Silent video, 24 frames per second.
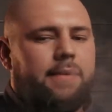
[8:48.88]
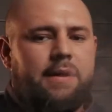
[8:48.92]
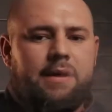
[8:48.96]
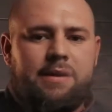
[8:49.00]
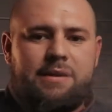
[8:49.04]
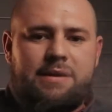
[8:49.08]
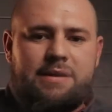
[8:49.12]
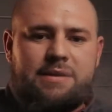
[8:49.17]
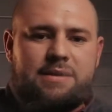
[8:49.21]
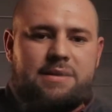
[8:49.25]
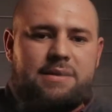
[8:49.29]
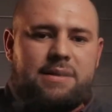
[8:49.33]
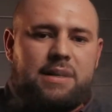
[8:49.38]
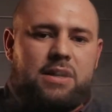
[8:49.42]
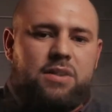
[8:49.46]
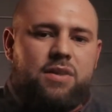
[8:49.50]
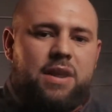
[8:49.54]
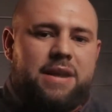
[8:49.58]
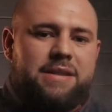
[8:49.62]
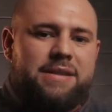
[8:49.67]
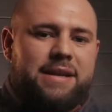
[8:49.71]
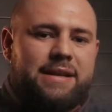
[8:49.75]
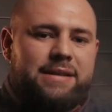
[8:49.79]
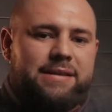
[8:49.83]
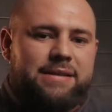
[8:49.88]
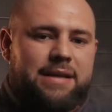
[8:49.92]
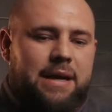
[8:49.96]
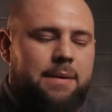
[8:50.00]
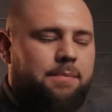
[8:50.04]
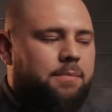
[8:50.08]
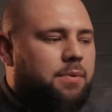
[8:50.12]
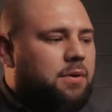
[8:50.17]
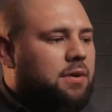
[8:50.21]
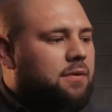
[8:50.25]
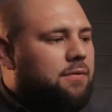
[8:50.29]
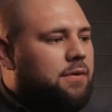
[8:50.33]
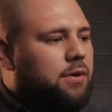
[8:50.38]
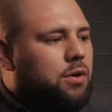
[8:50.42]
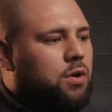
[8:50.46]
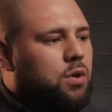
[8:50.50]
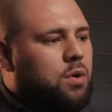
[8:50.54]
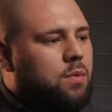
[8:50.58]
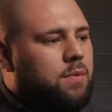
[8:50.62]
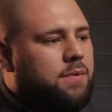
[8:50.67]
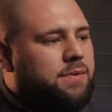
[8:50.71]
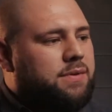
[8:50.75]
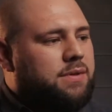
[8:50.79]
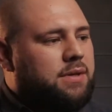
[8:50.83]
This is a great example of a
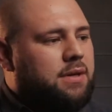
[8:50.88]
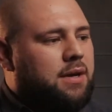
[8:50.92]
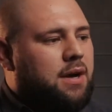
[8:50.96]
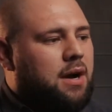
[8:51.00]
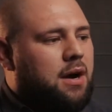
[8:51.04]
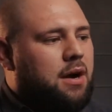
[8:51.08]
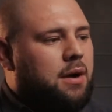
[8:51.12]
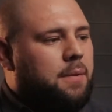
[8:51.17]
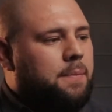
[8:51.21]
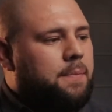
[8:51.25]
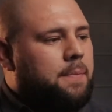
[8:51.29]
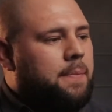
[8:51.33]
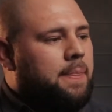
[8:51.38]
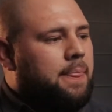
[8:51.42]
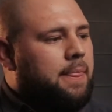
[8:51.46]
Cuban cigar.